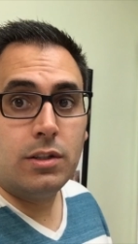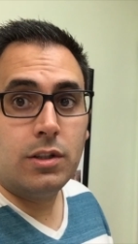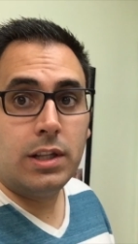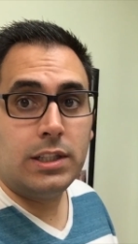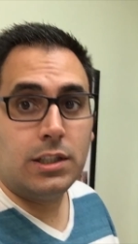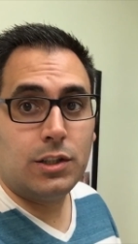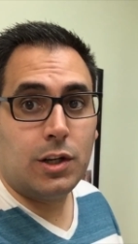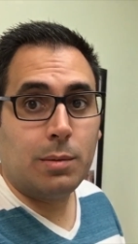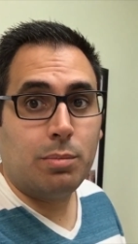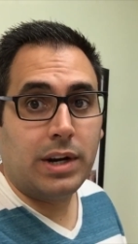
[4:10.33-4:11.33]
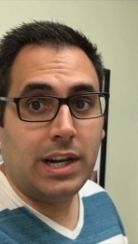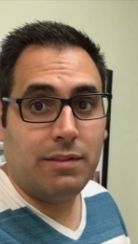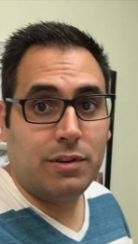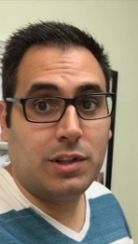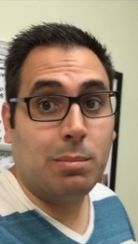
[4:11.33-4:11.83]
No, so they just took Brady
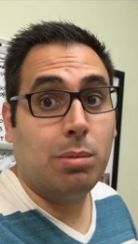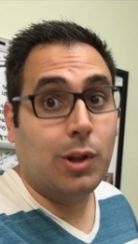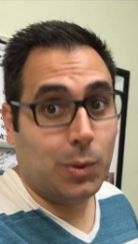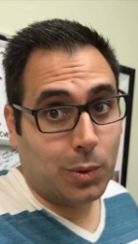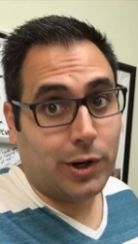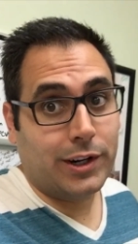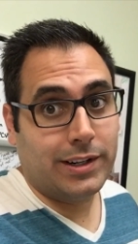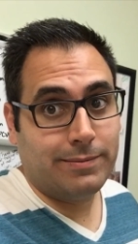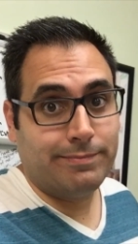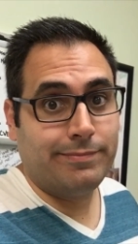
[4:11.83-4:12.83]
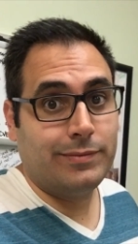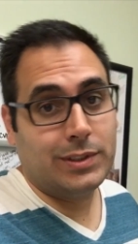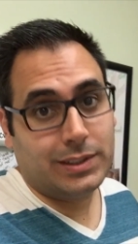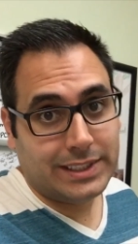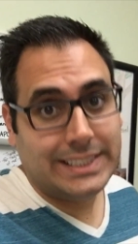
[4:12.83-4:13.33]
for some blood work. No.
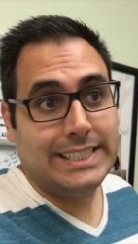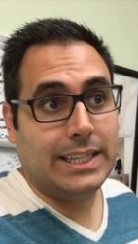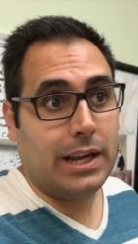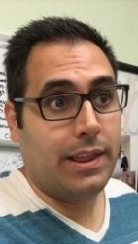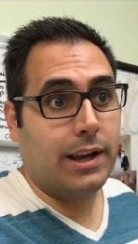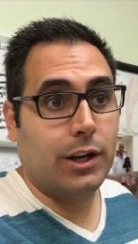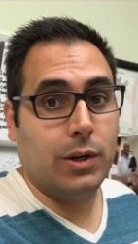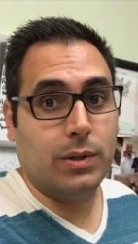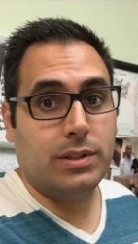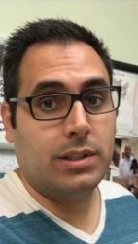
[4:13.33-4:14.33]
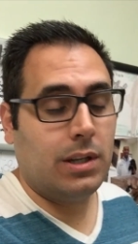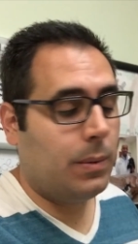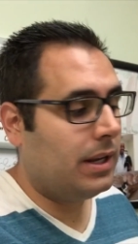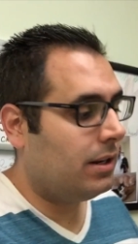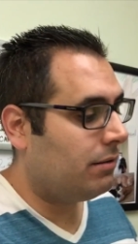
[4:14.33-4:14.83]
See how that goes. Are
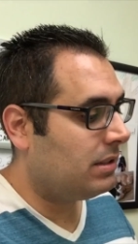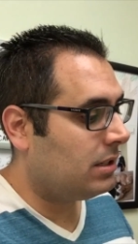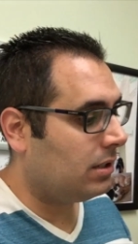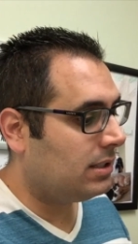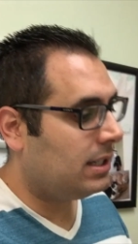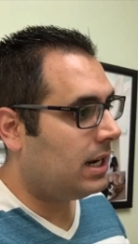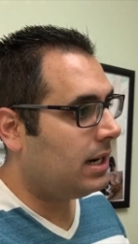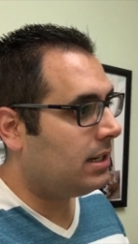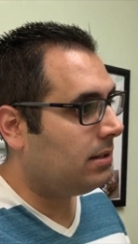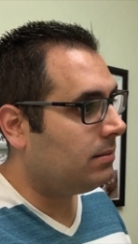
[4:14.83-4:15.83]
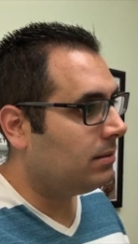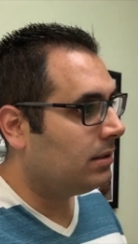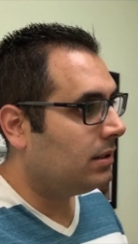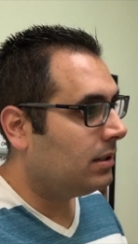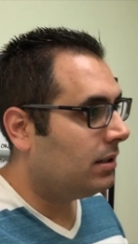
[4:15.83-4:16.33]
we getting the results today too?
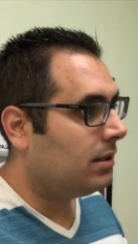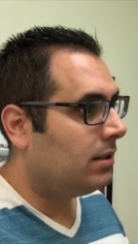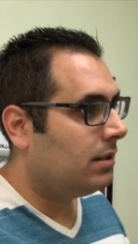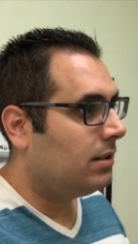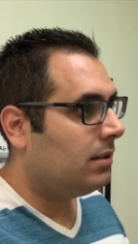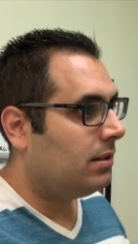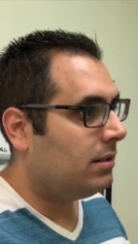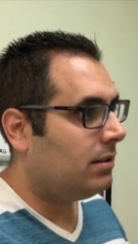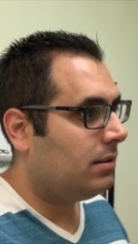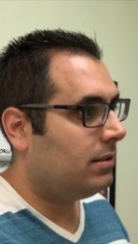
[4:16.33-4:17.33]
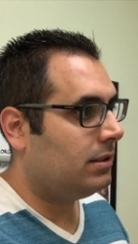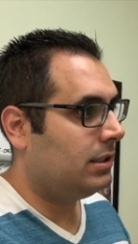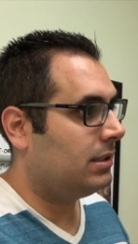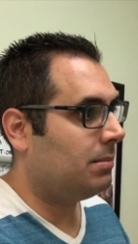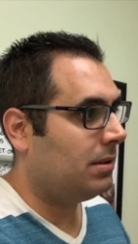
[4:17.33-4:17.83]
Oh, I don't know. Or
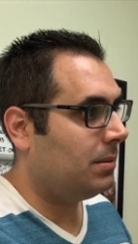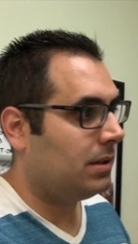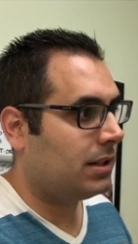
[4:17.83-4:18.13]
just the blood work?